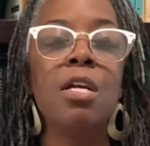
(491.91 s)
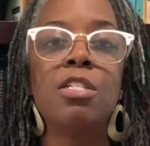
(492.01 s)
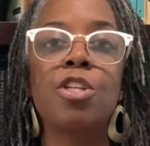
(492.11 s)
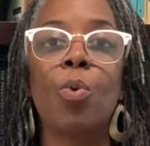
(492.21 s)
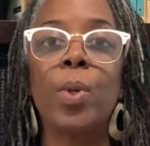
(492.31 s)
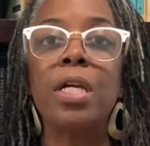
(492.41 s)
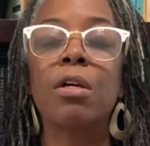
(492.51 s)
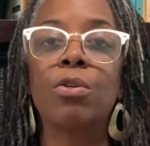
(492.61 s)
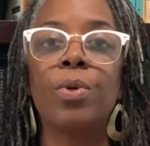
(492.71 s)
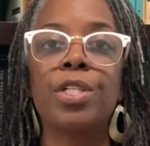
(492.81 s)
So we
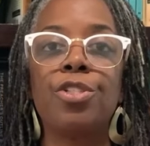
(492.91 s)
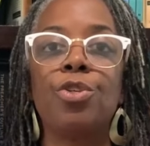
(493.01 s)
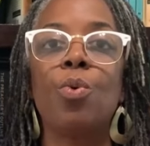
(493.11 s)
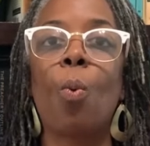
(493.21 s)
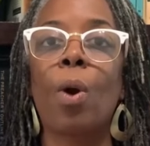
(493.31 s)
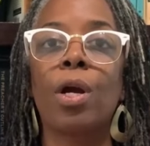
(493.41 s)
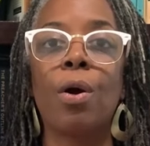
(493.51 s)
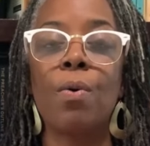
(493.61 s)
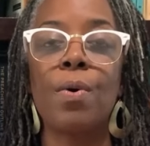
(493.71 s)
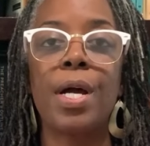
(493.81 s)
are going to
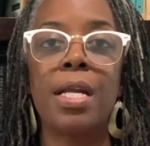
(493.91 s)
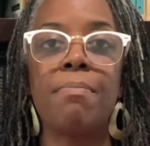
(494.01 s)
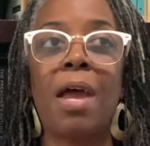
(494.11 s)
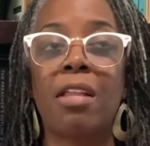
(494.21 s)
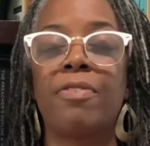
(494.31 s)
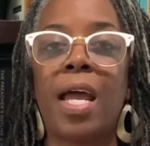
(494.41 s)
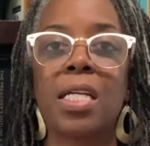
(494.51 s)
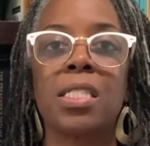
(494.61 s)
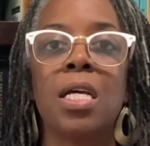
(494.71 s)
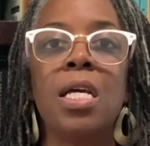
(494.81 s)
work on math
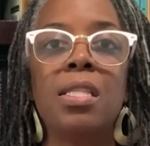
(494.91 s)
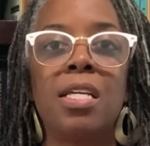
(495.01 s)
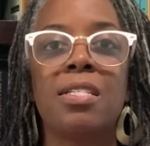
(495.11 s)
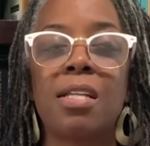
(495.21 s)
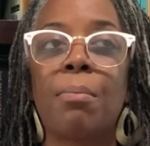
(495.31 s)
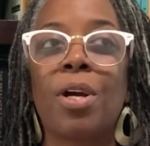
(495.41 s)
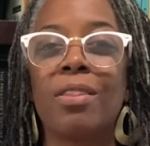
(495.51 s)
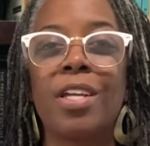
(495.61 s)
facts this summer.